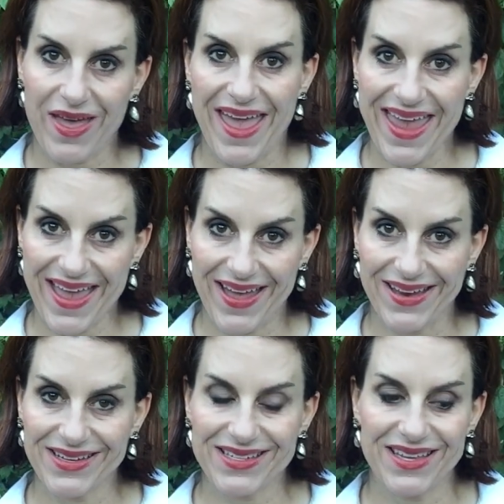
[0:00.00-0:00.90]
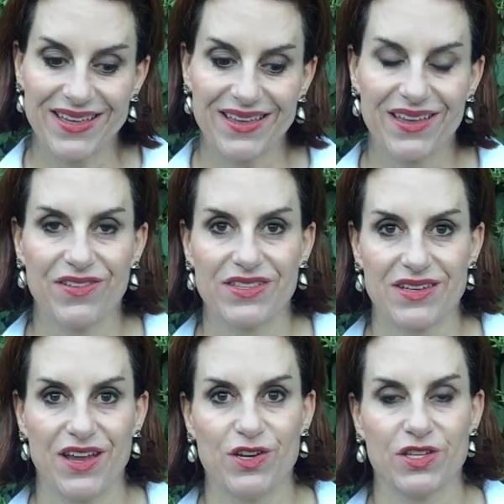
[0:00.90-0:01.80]
and it's
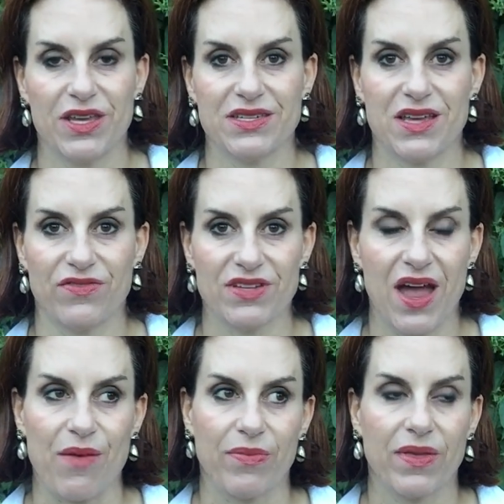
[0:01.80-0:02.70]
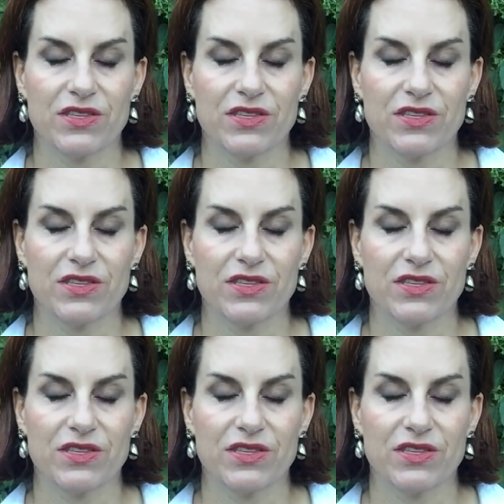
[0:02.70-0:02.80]
not usually a tough time.